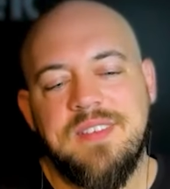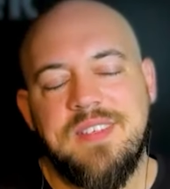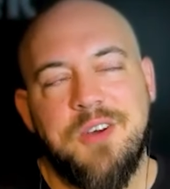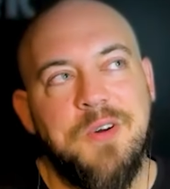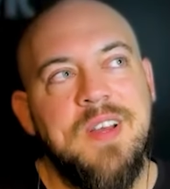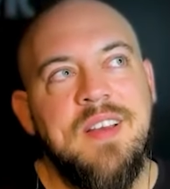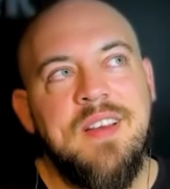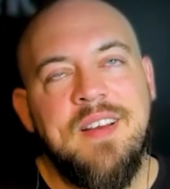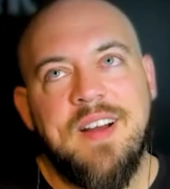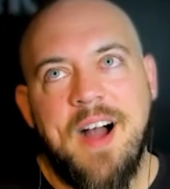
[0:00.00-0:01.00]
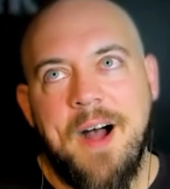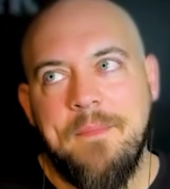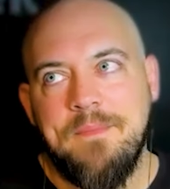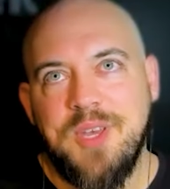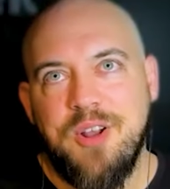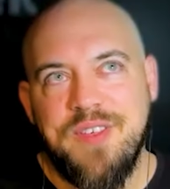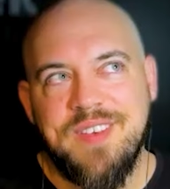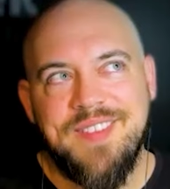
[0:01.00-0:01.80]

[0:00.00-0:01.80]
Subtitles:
And so, you know,